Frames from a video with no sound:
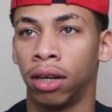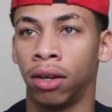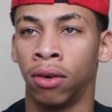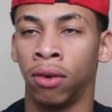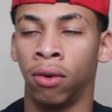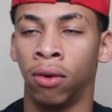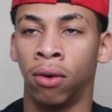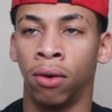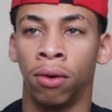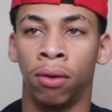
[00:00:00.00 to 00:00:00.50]

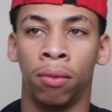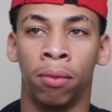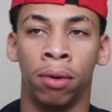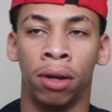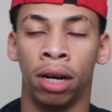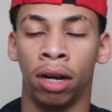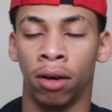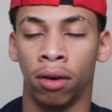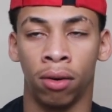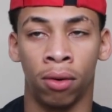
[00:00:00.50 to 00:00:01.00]
or
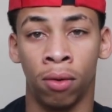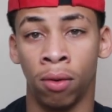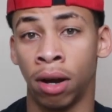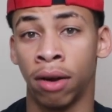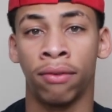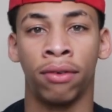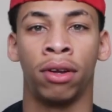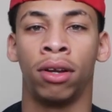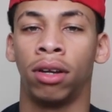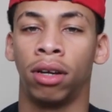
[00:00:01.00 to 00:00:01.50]
whatever,
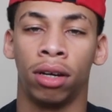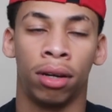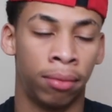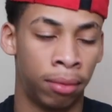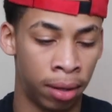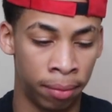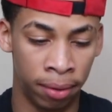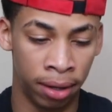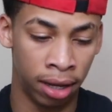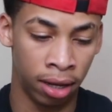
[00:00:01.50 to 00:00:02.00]

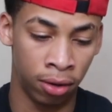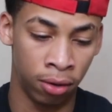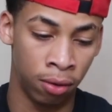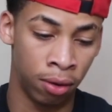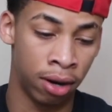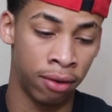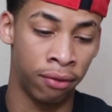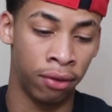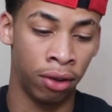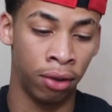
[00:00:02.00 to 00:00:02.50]

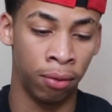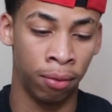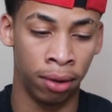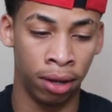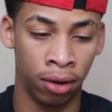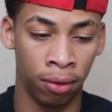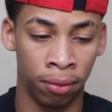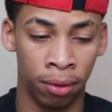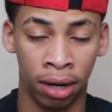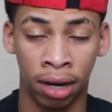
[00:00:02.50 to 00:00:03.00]
whoever you
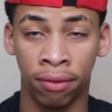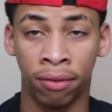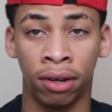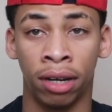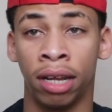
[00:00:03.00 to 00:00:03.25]
with, or whatever,